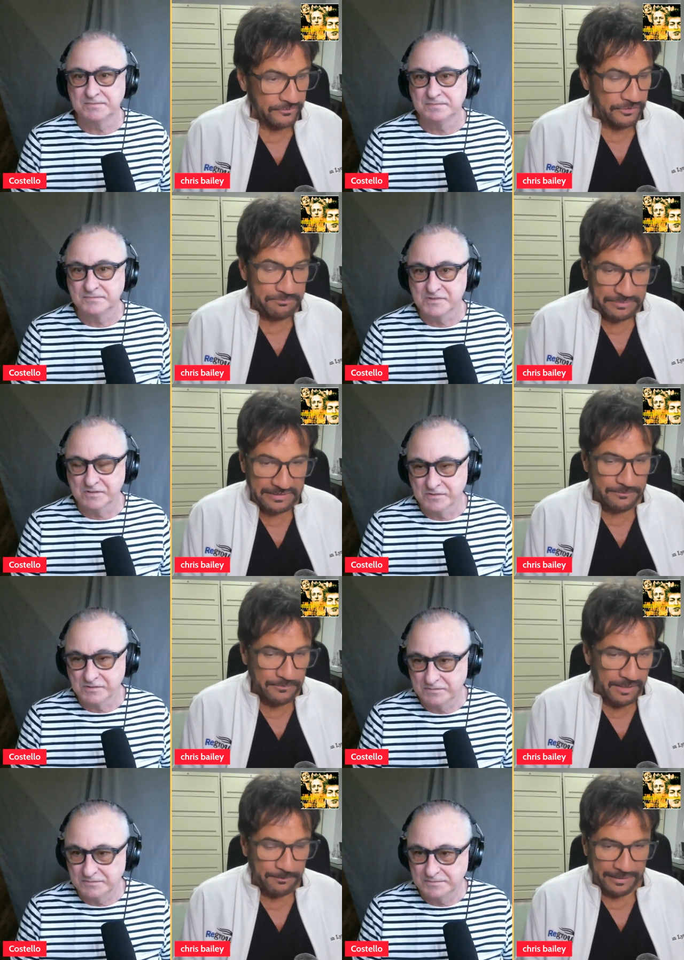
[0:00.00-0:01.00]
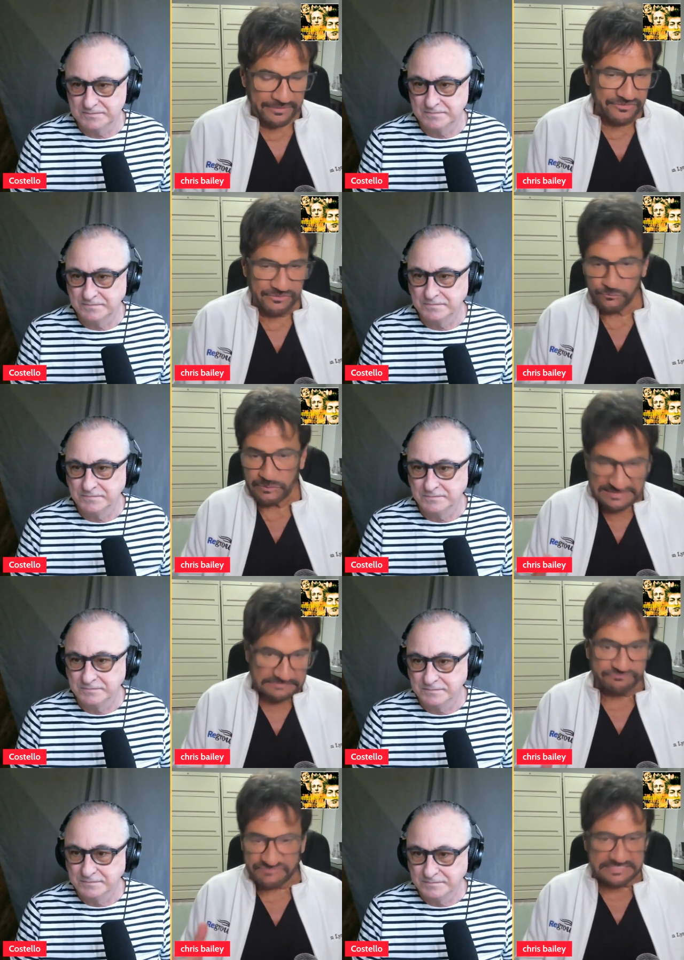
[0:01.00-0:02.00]
Speaker 1: You beat him up, man. Just what?
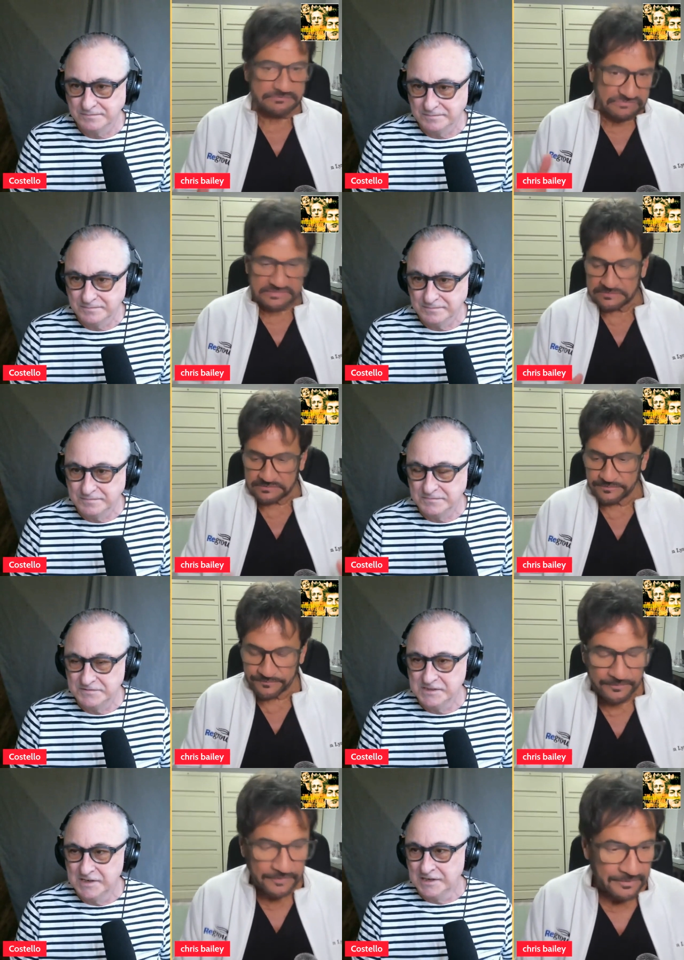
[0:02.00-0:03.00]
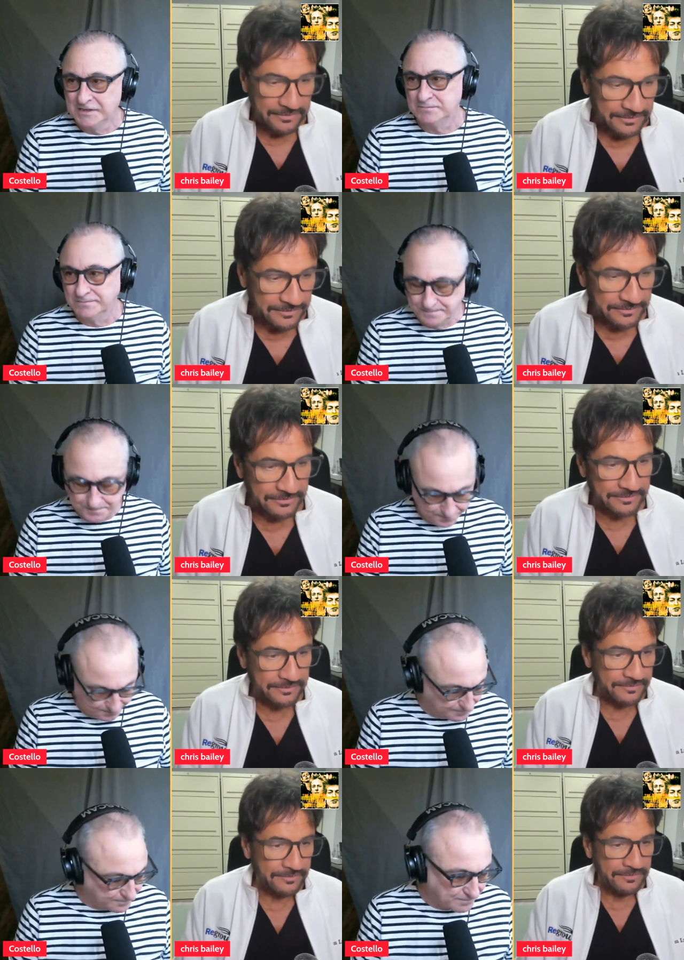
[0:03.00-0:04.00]
what, what
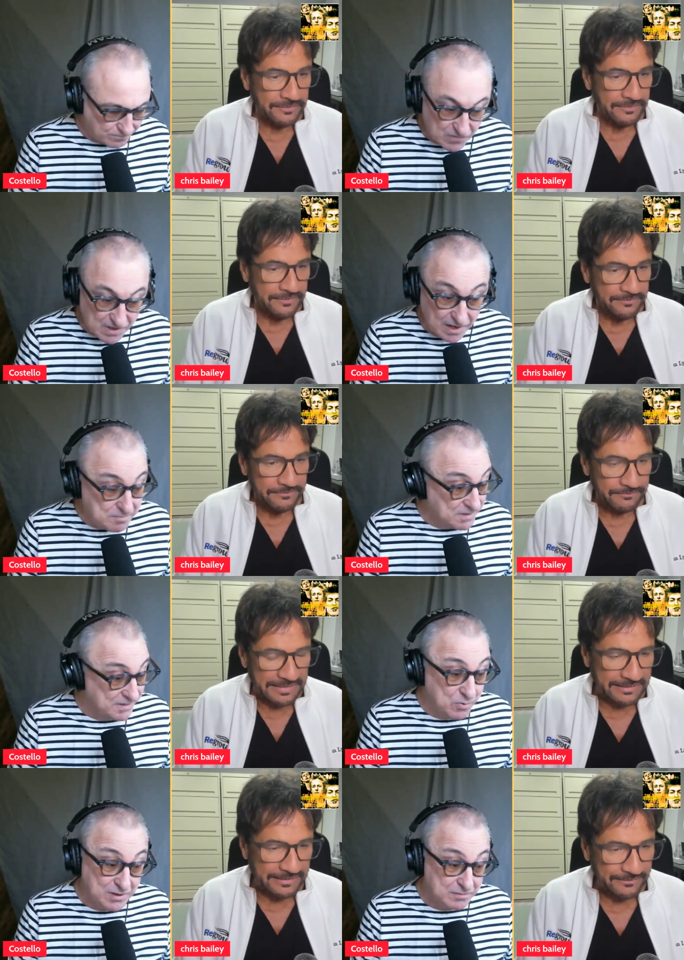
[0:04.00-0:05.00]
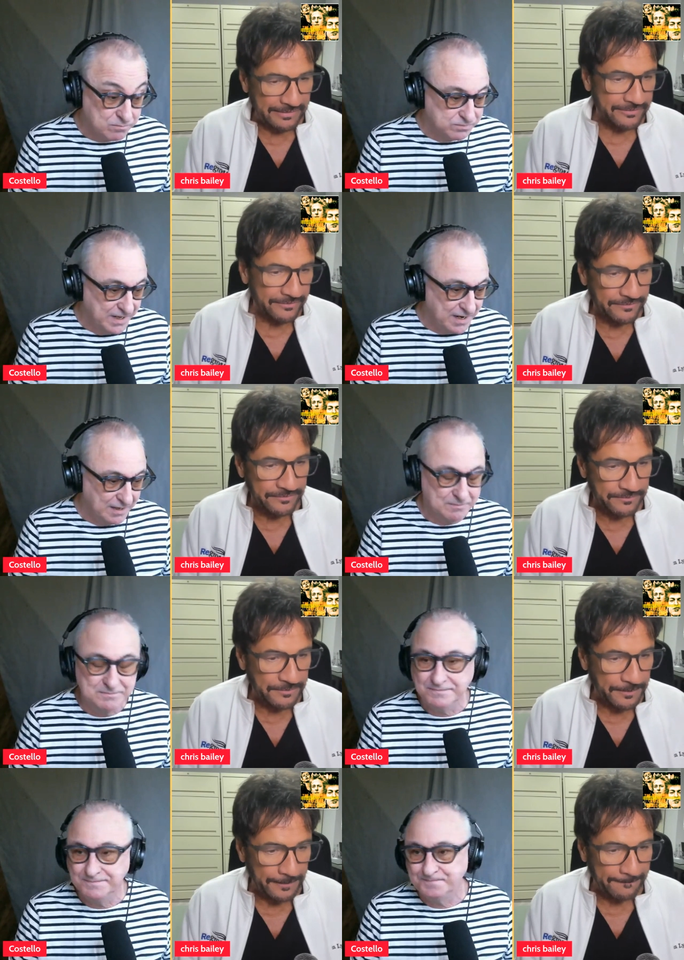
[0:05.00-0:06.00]
Speaker 2: I'm going. Well,
Speaker 1: yeah.
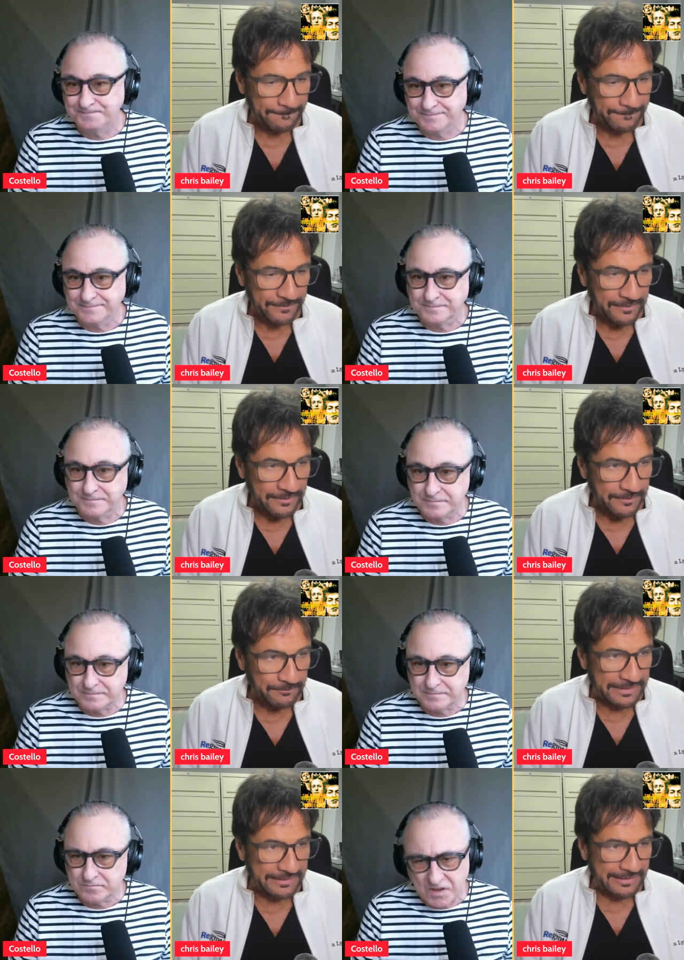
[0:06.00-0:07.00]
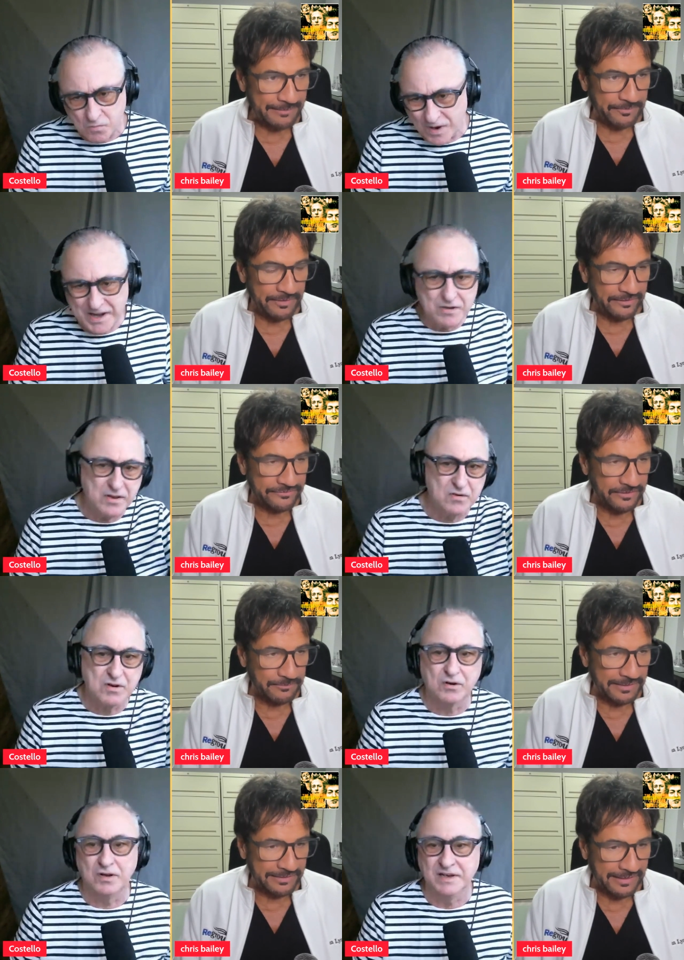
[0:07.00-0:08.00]
Make it happen. Why don't you
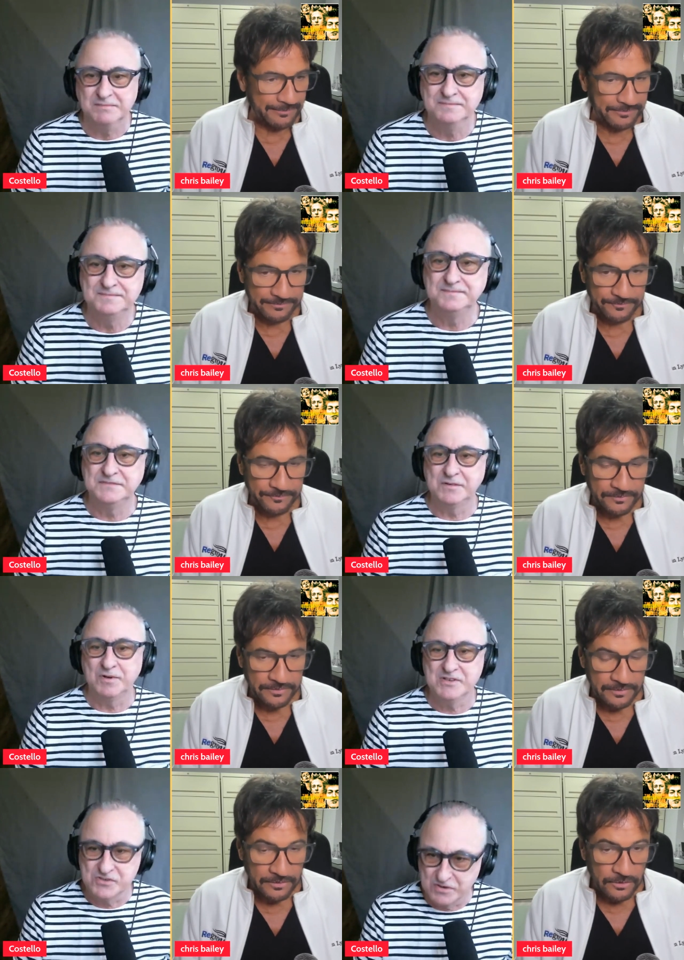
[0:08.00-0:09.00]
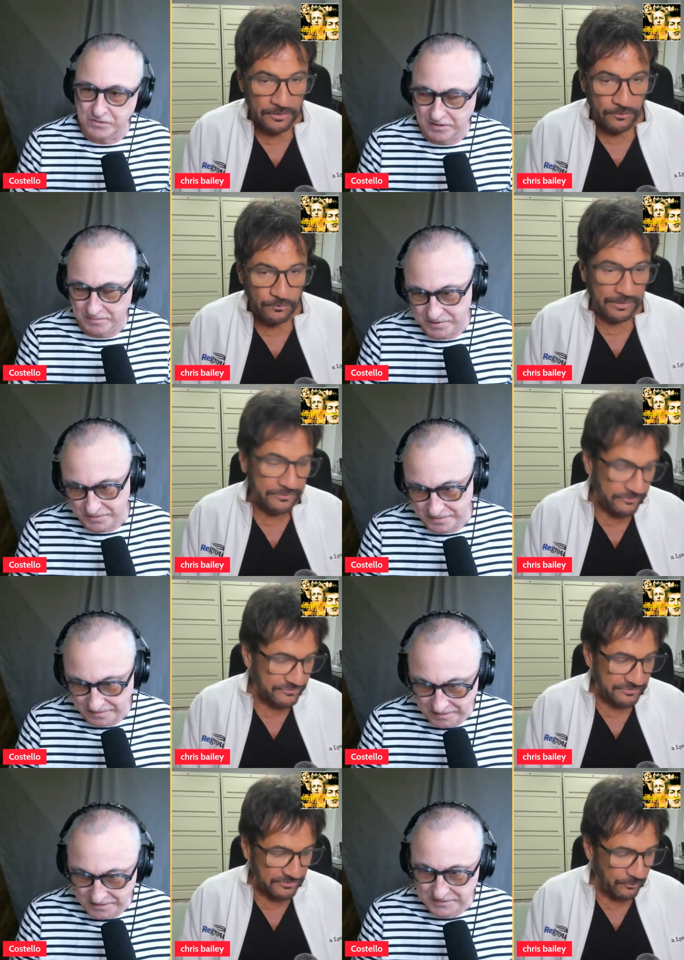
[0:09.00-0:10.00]
call?
Speaker 2: Why, why don't you call him? Well,
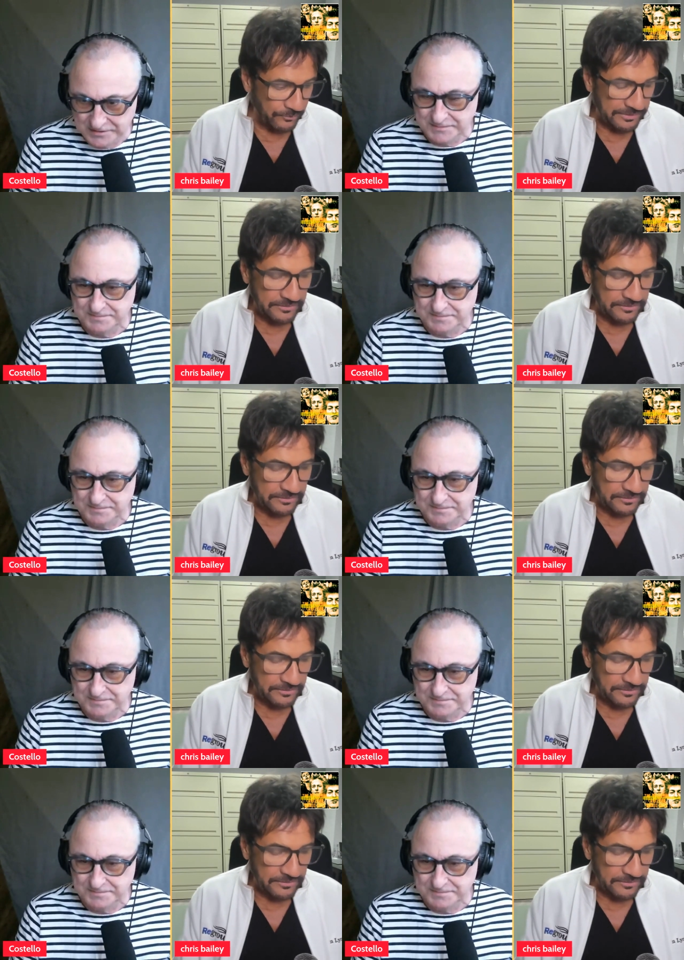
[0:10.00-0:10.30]
Speaker 1: just you know, when he